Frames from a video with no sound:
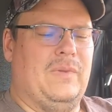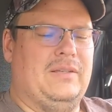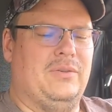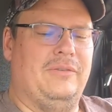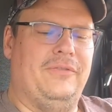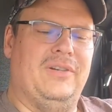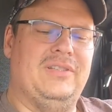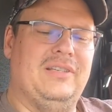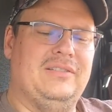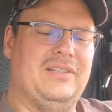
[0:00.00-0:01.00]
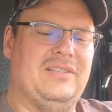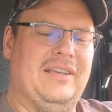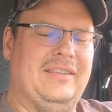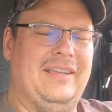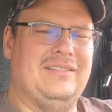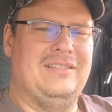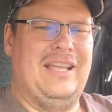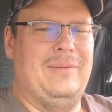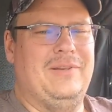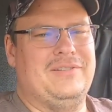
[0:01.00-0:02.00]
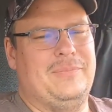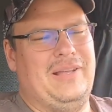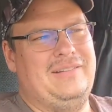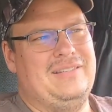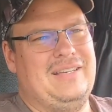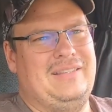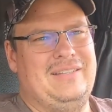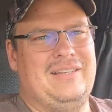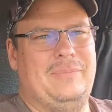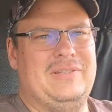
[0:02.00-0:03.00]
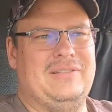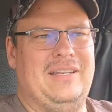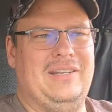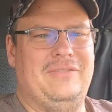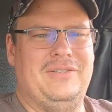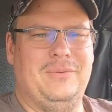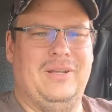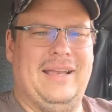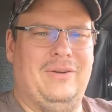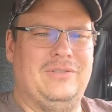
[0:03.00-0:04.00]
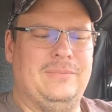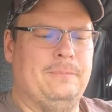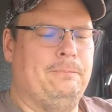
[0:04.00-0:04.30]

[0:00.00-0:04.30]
So at first, just to get things established, you'll probably just set these up as individual accounts,